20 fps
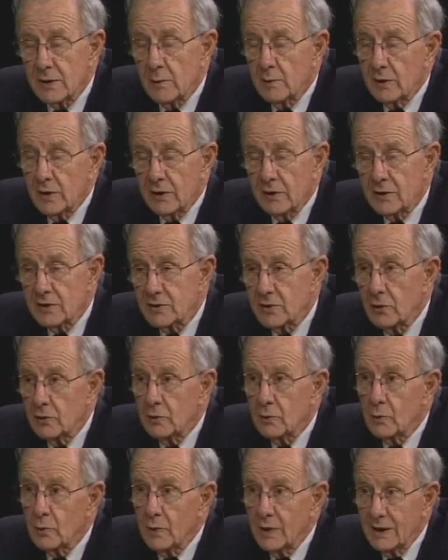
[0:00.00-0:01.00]
I mean, this
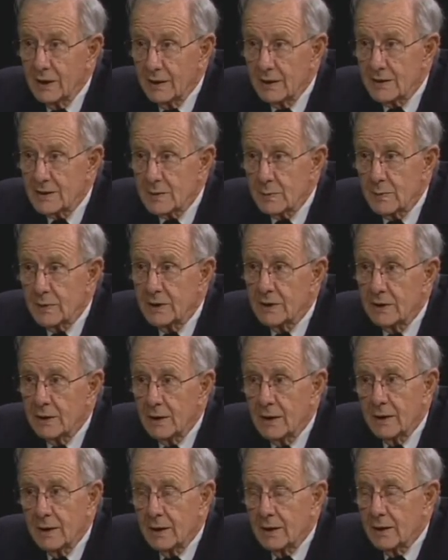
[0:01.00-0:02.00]
whole week has been
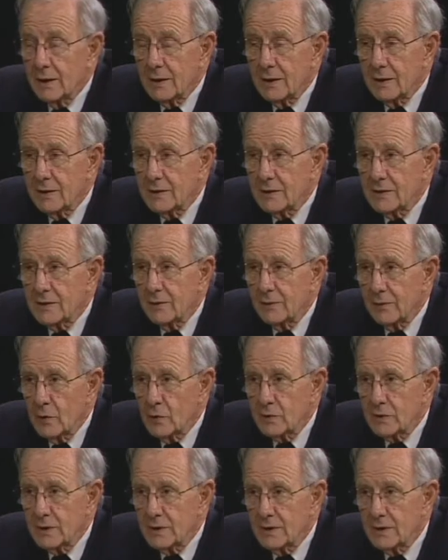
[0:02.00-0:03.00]
uh,
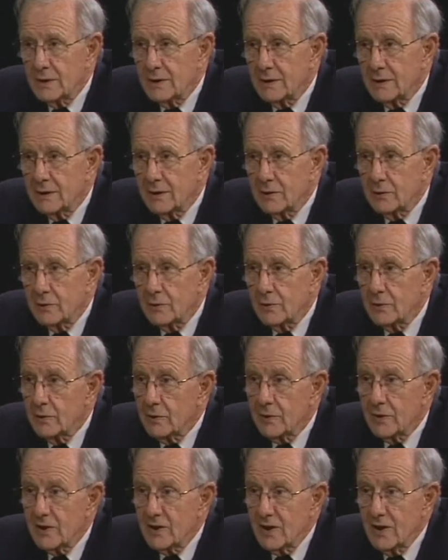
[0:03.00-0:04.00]
devoted to
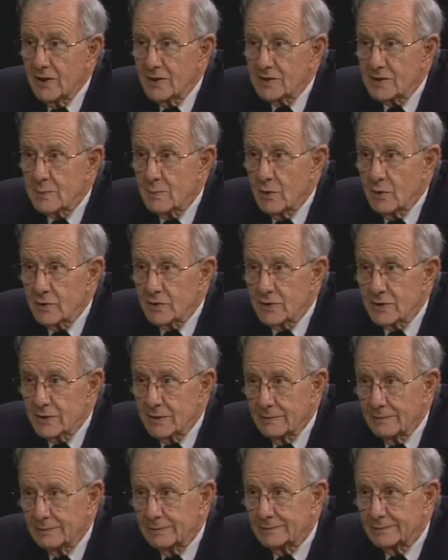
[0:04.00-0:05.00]
the
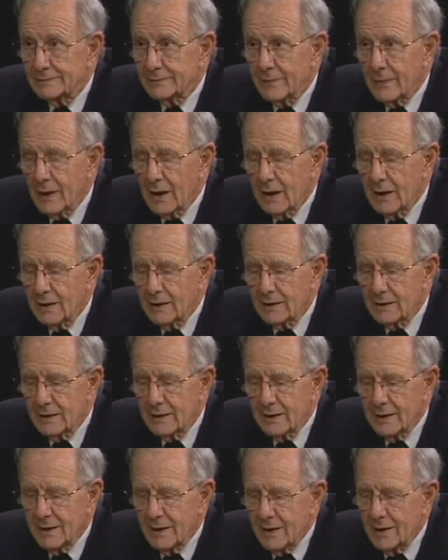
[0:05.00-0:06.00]
cosmos, right. and.